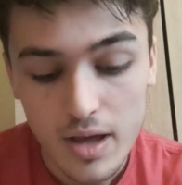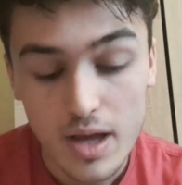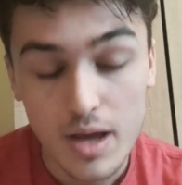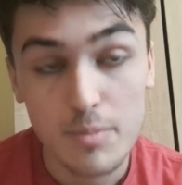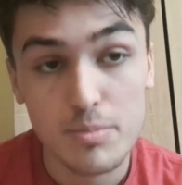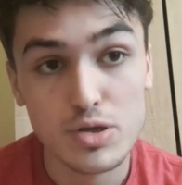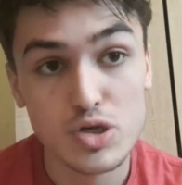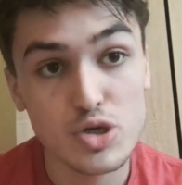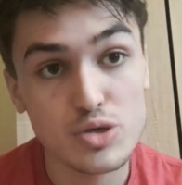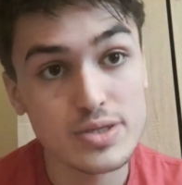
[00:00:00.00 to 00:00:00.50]

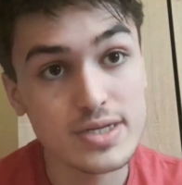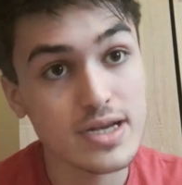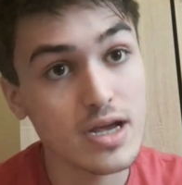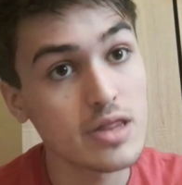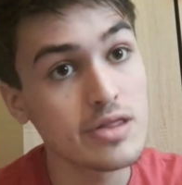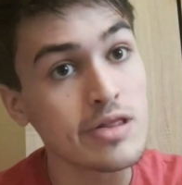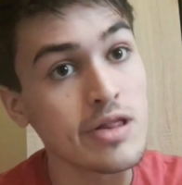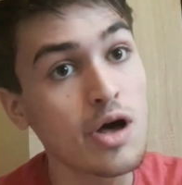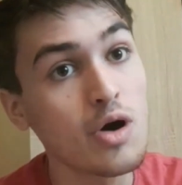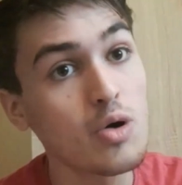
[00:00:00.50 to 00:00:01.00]
producing
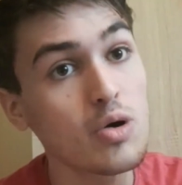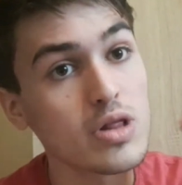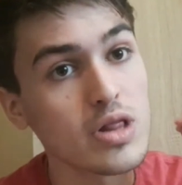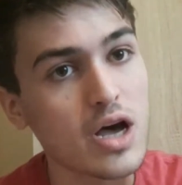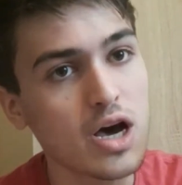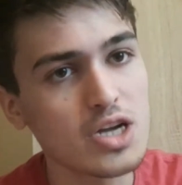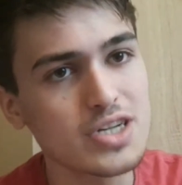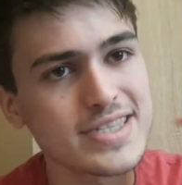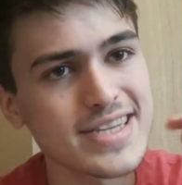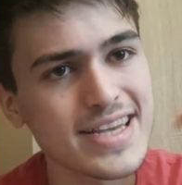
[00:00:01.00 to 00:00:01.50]
a
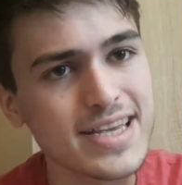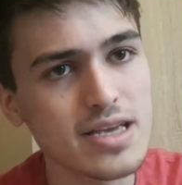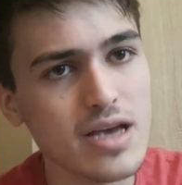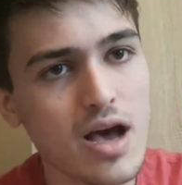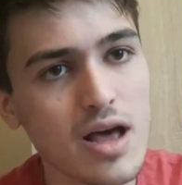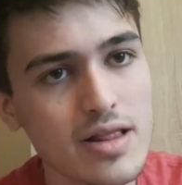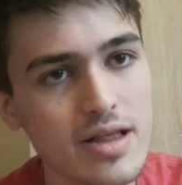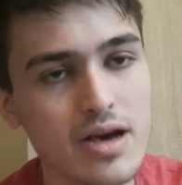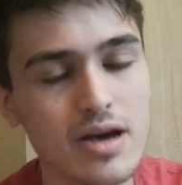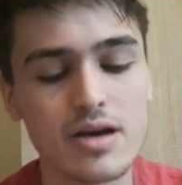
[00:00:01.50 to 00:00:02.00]
long-lasting
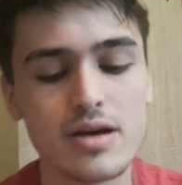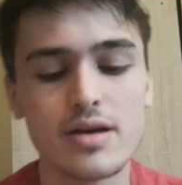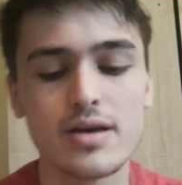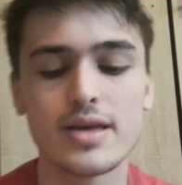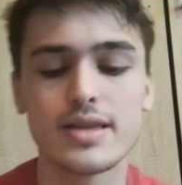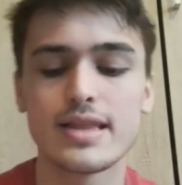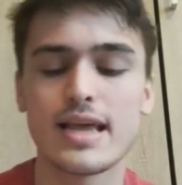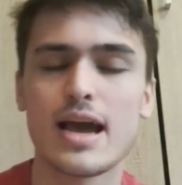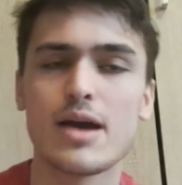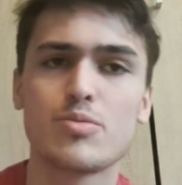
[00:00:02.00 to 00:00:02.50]
colour
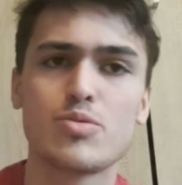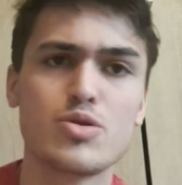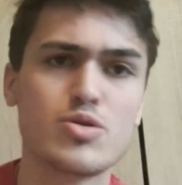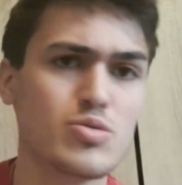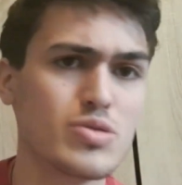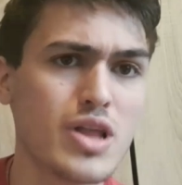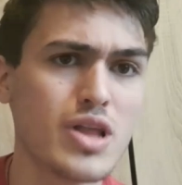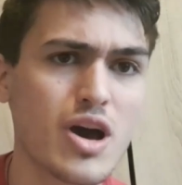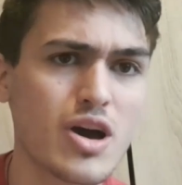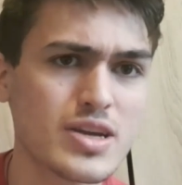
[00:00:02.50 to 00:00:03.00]
that will
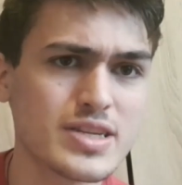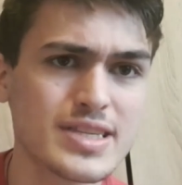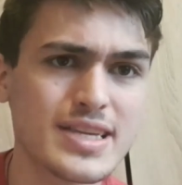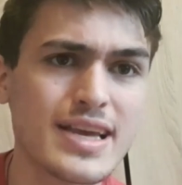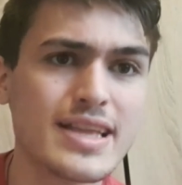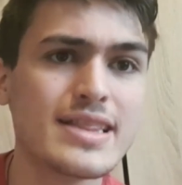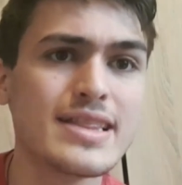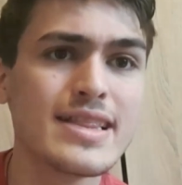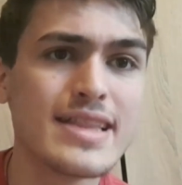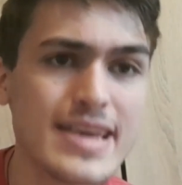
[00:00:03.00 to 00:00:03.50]
last at
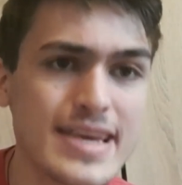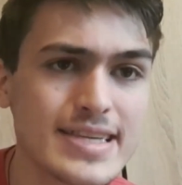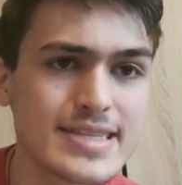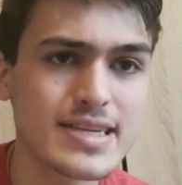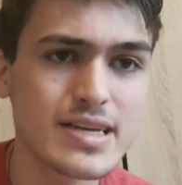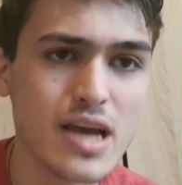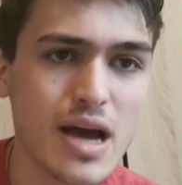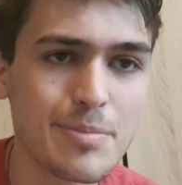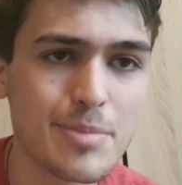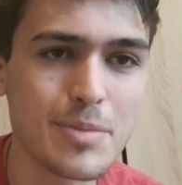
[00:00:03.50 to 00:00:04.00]
least a
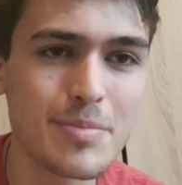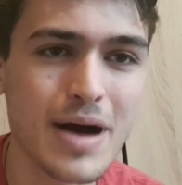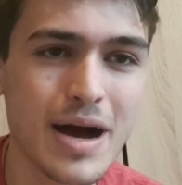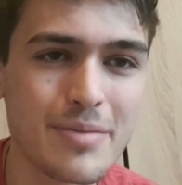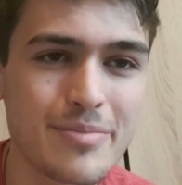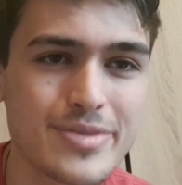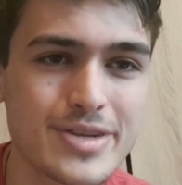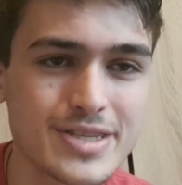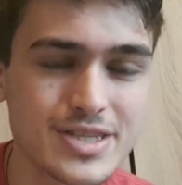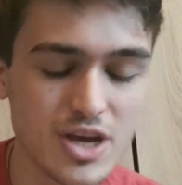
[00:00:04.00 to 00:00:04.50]
couple
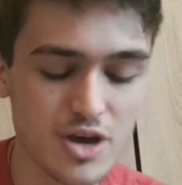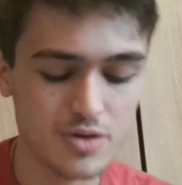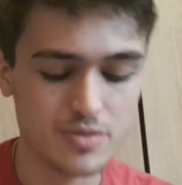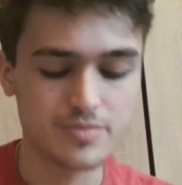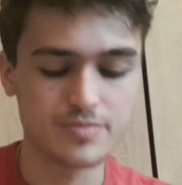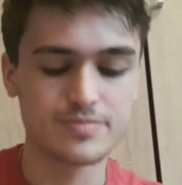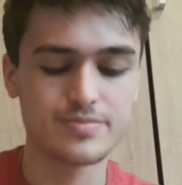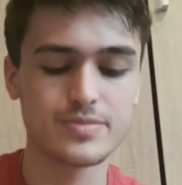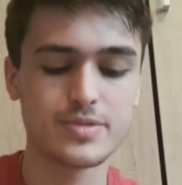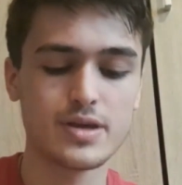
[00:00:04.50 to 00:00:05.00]
months. So,
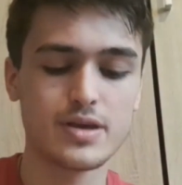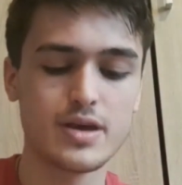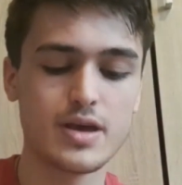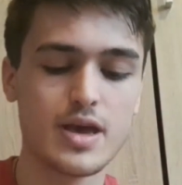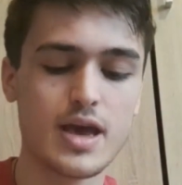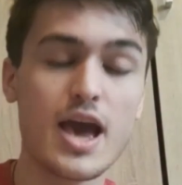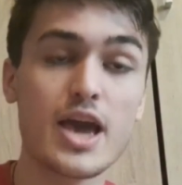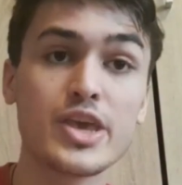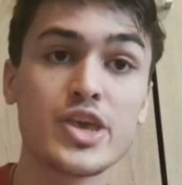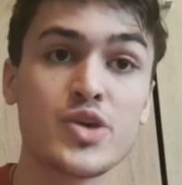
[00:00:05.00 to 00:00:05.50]

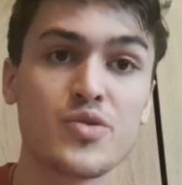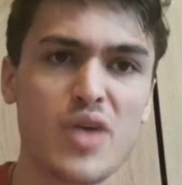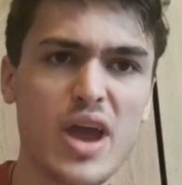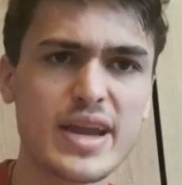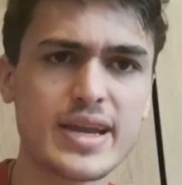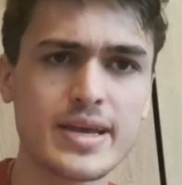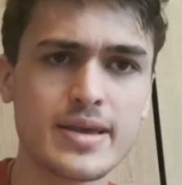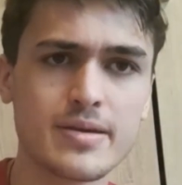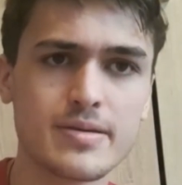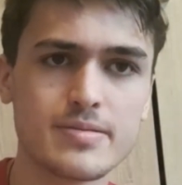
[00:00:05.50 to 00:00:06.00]
are you
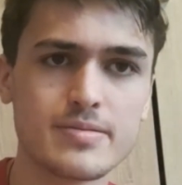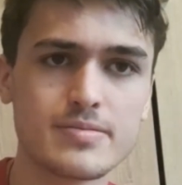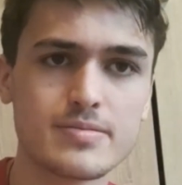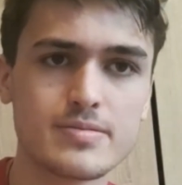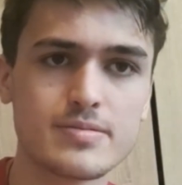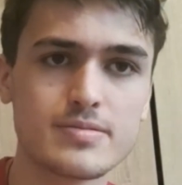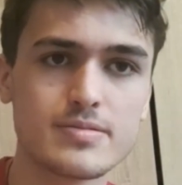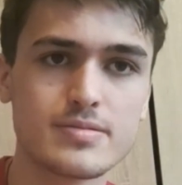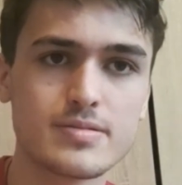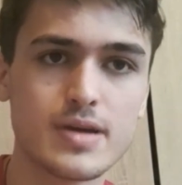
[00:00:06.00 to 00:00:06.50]
ready?
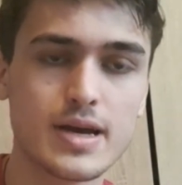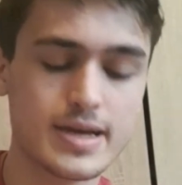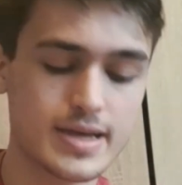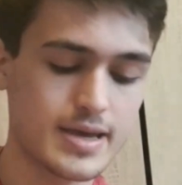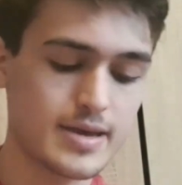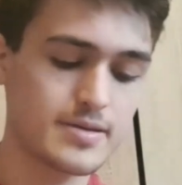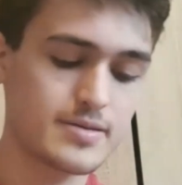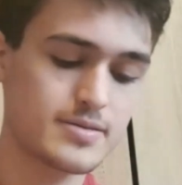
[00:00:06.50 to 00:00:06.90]
Okay.